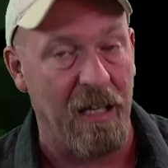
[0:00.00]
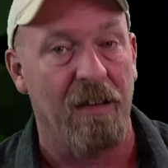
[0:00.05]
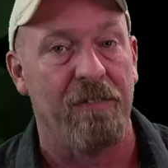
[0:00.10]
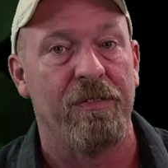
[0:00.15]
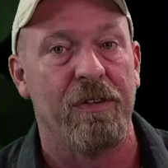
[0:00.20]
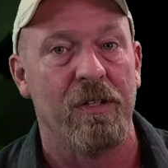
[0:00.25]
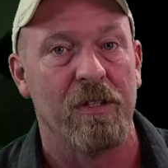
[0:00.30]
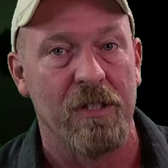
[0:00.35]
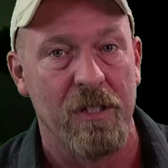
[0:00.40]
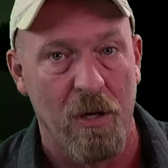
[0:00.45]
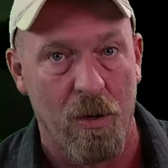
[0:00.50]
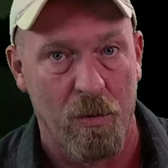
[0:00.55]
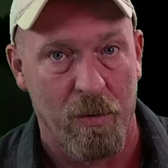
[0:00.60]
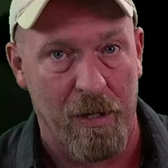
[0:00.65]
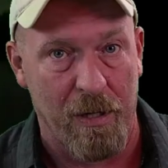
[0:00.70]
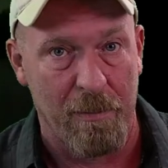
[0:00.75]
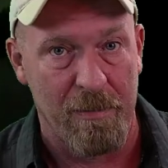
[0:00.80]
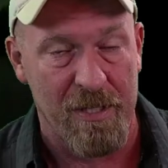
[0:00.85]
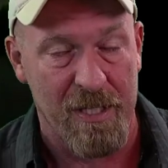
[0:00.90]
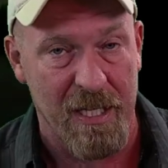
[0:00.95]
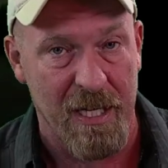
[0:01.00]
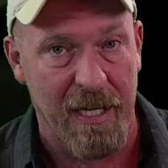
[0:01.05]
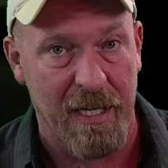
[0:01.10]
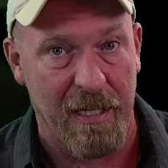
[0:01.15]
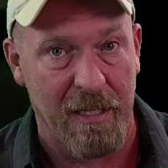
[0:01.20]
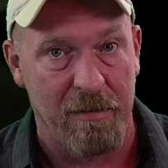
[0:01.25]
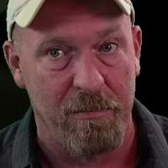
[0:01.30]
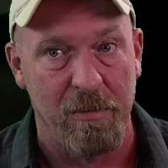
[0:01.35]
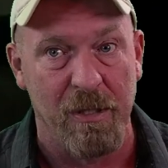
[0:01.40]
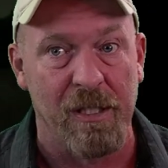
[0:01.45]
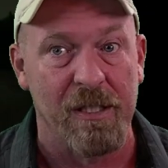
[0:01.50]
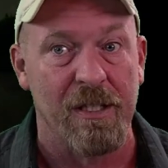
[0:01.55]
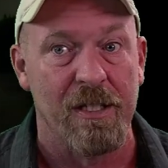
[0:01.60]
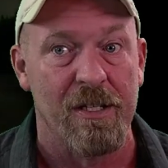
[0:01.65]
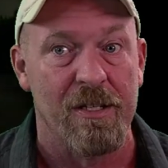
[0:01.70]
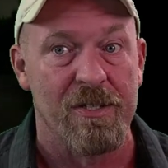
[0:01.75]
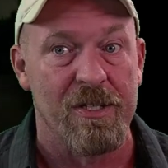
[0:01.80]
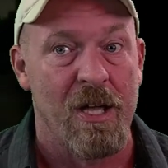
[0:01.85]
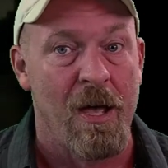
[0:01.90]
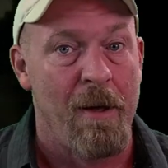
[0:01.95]
if you know what I'm saying,
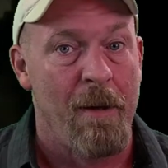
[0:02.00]
because